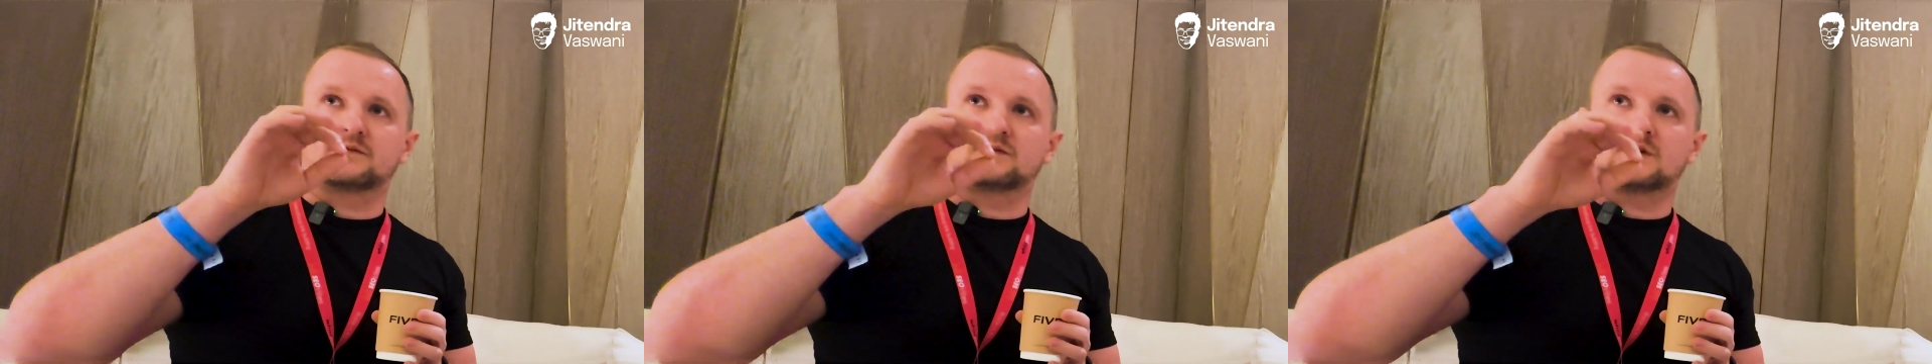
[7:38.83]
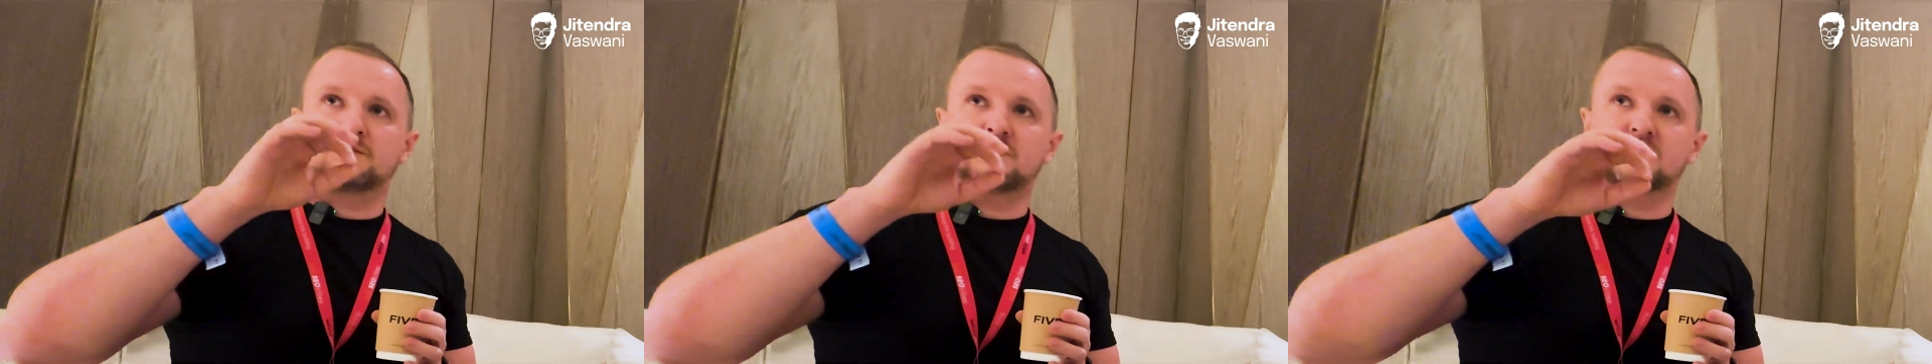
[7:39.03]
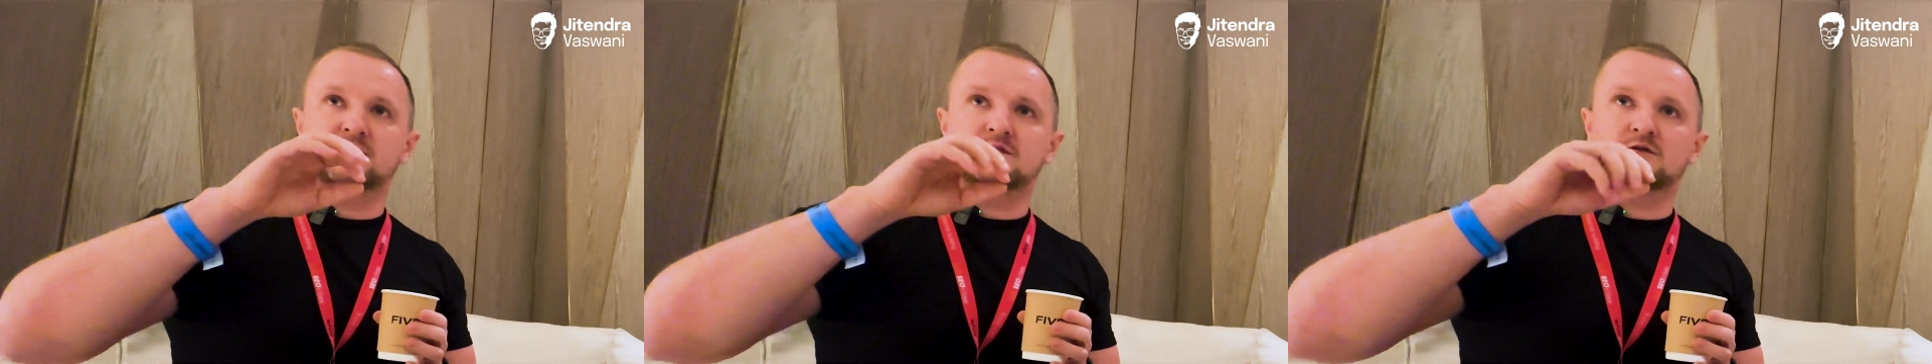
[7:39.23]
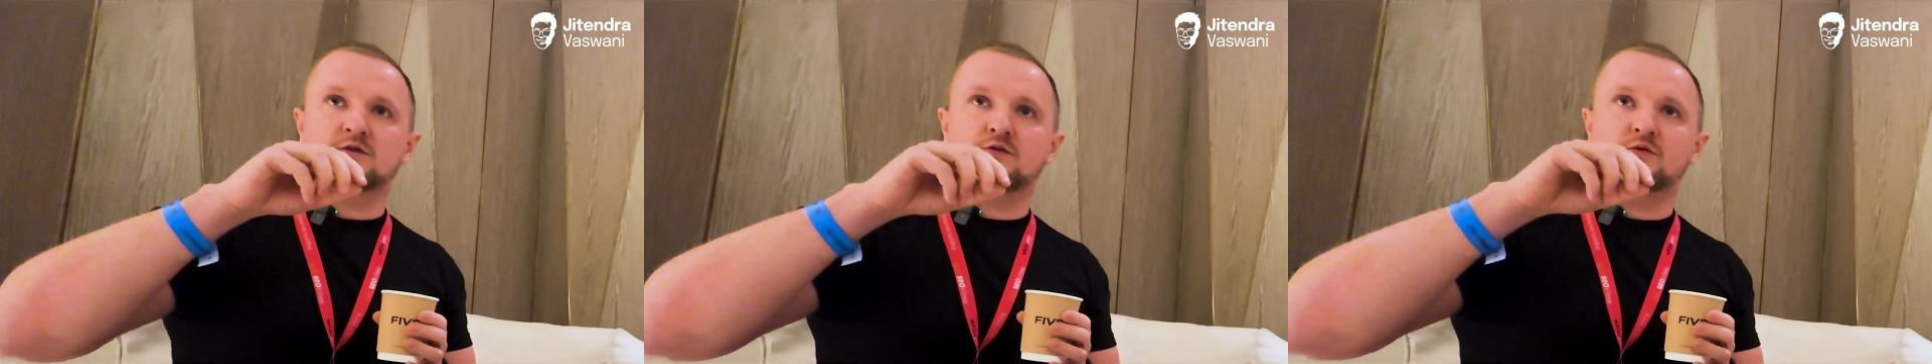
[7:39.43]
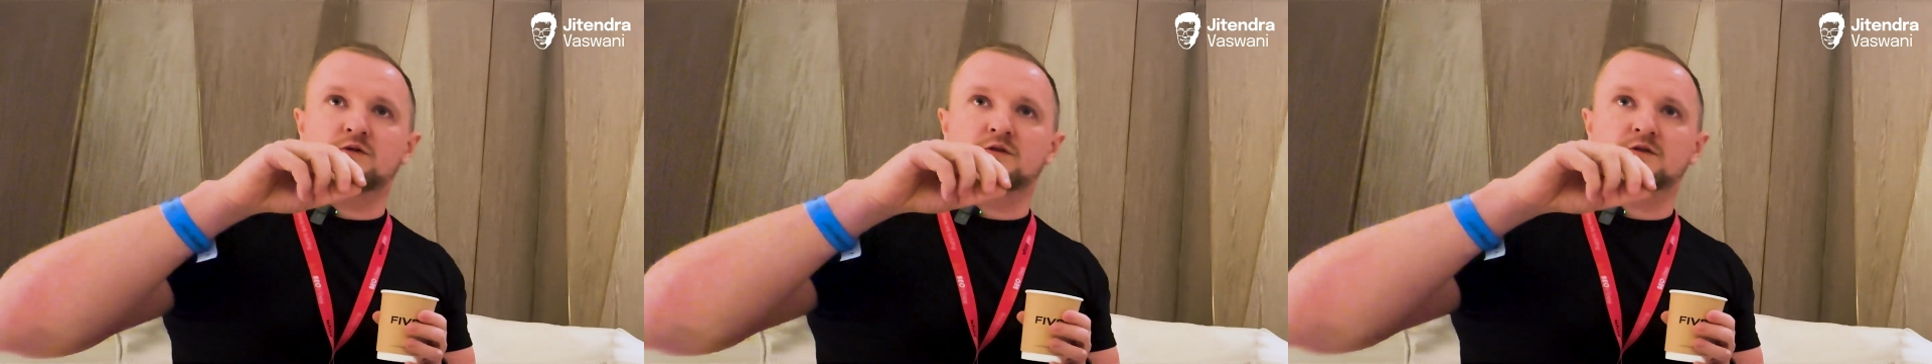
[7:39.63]
the person
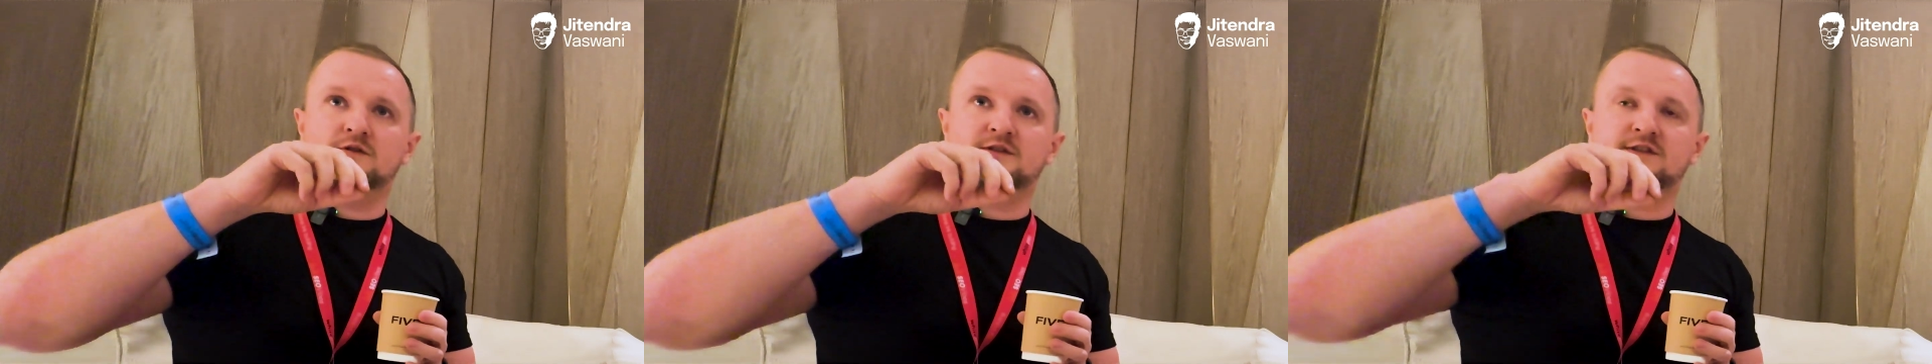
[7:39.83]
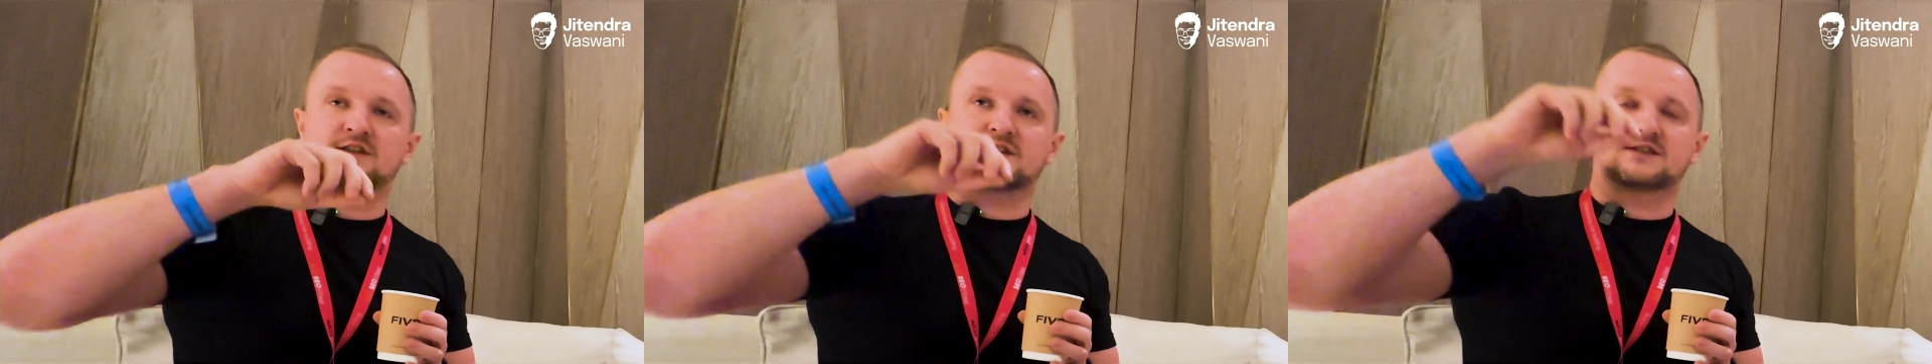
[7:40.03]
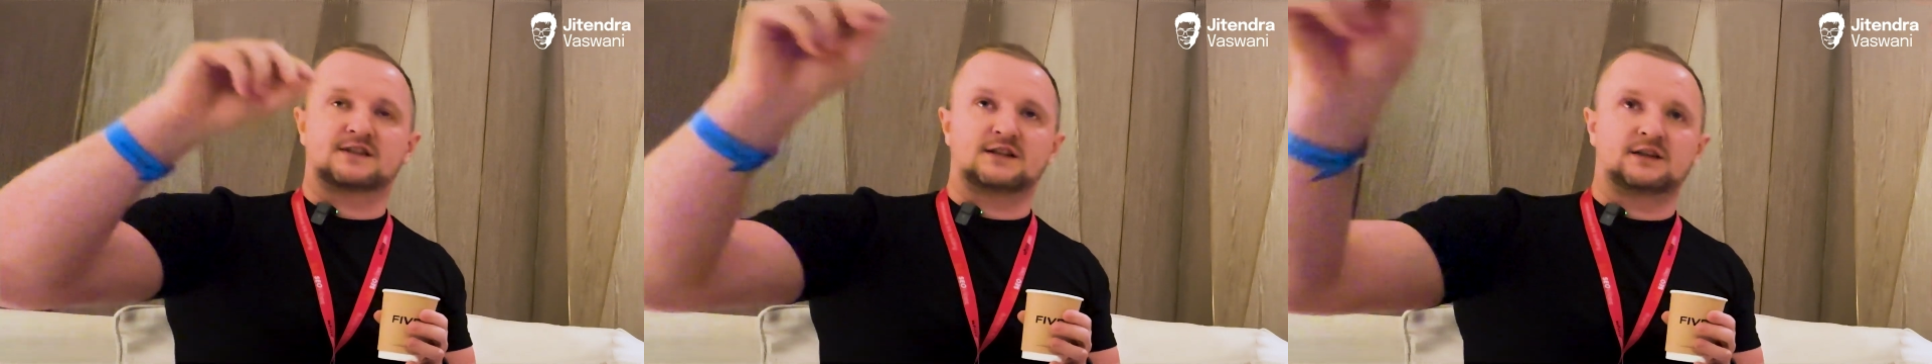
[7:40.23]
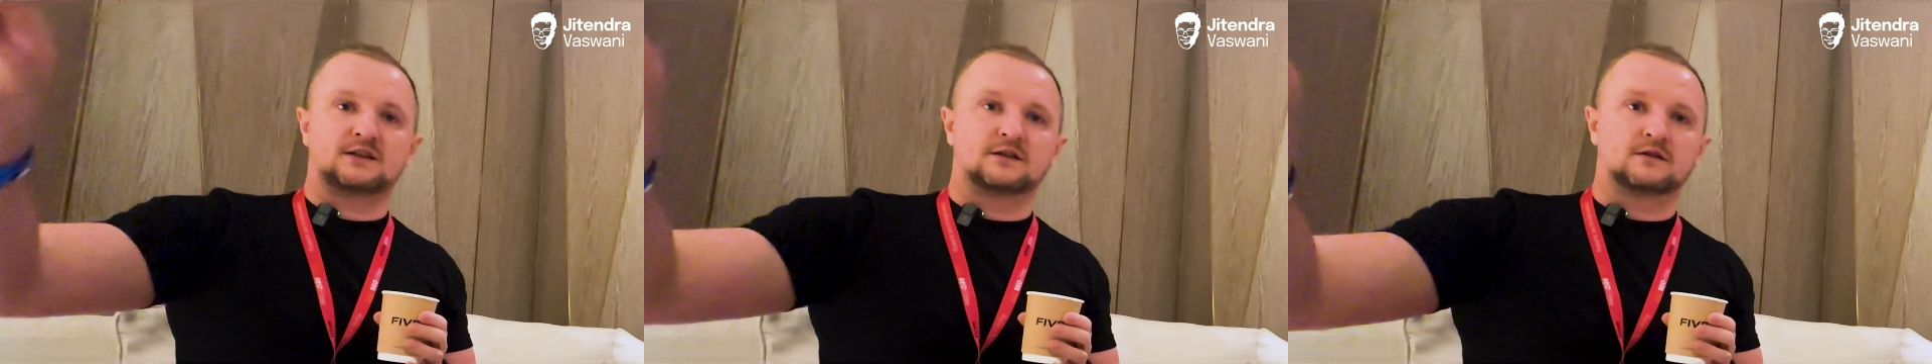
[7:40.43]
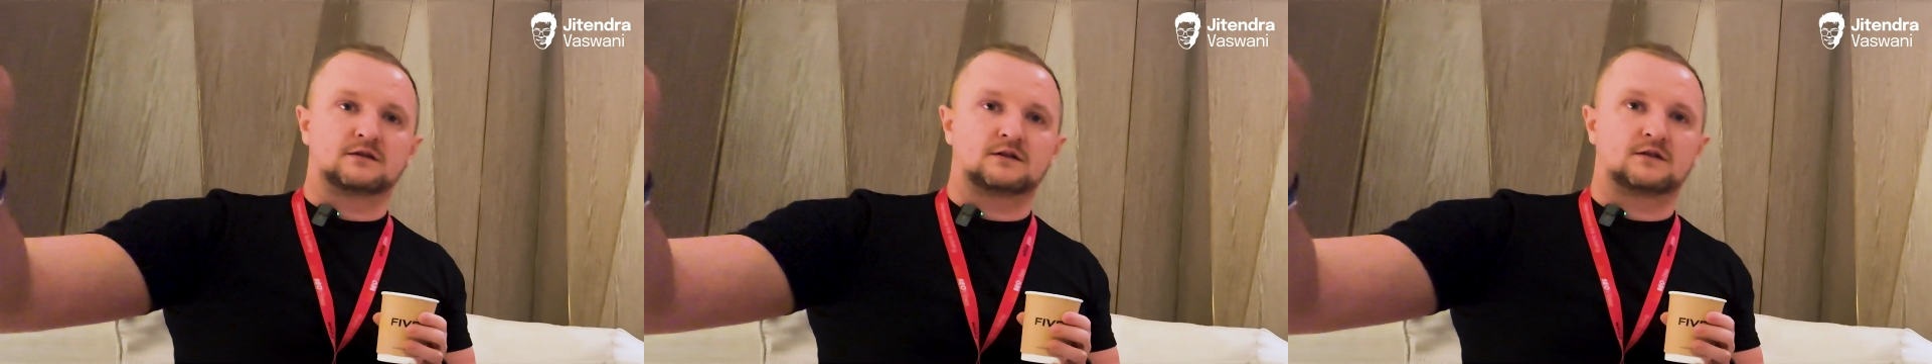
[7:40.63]
who will succeed
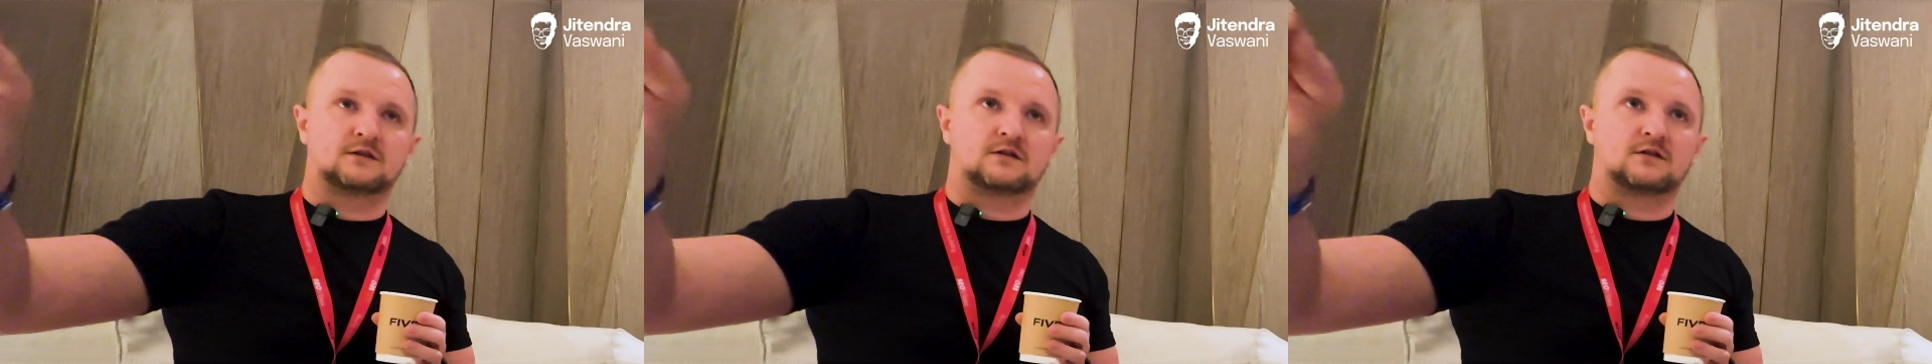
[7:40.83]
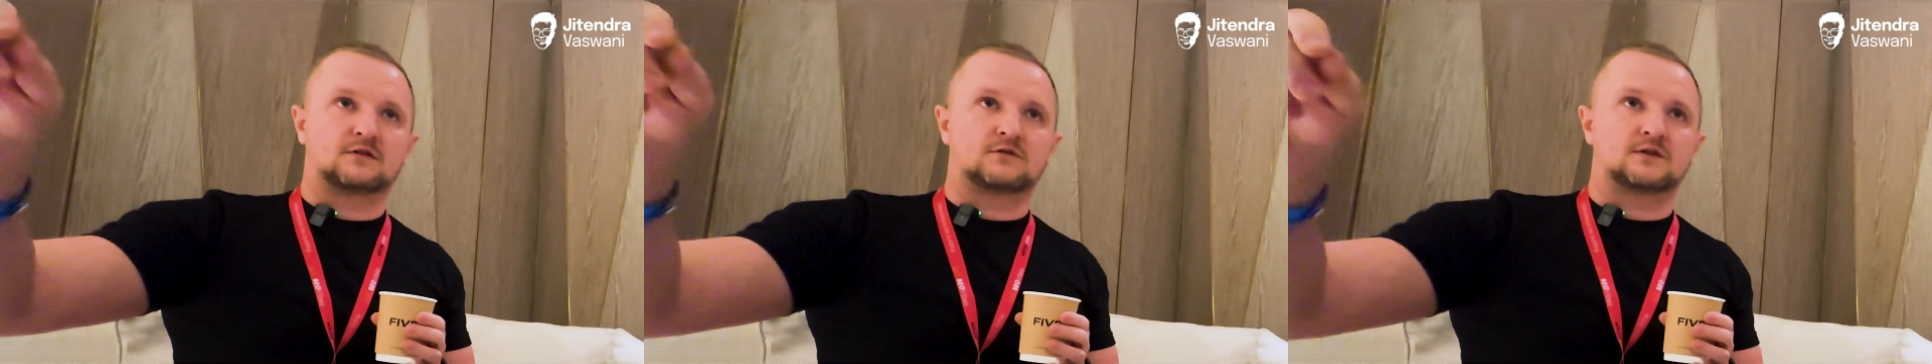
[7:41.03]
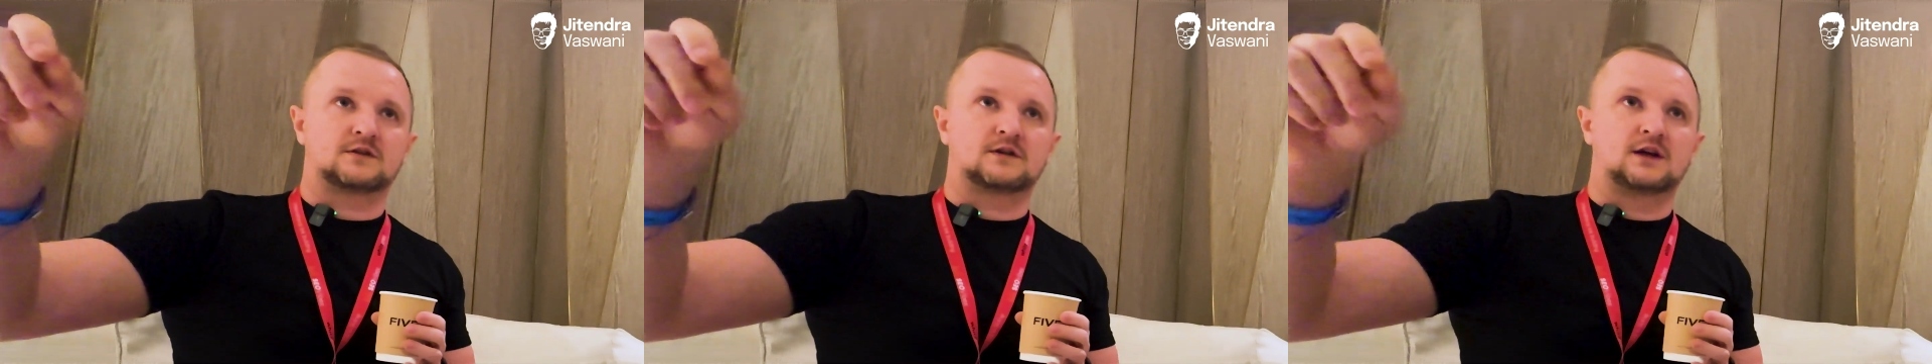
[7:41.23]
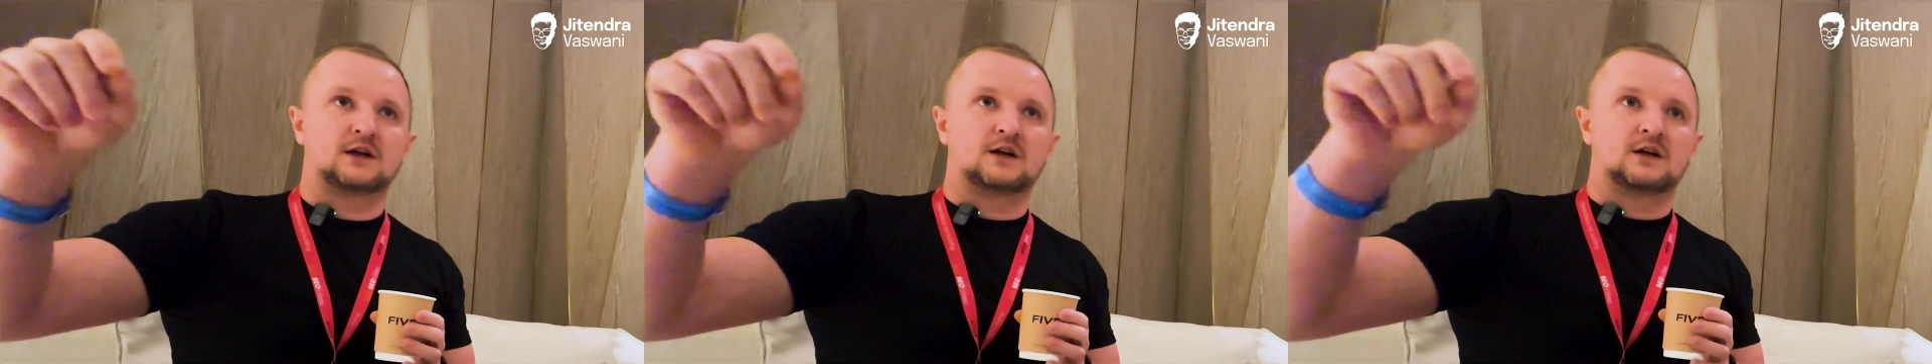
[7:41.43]
in the long run